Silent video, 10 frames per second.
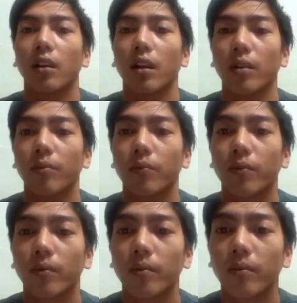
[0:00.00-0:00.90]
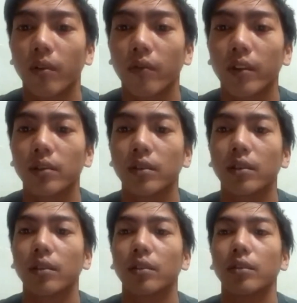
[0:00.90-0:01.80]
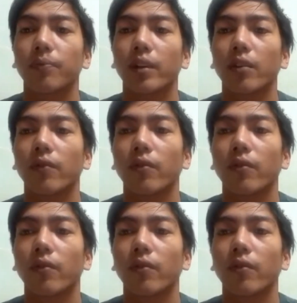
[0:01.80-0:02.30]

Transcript: and provision is made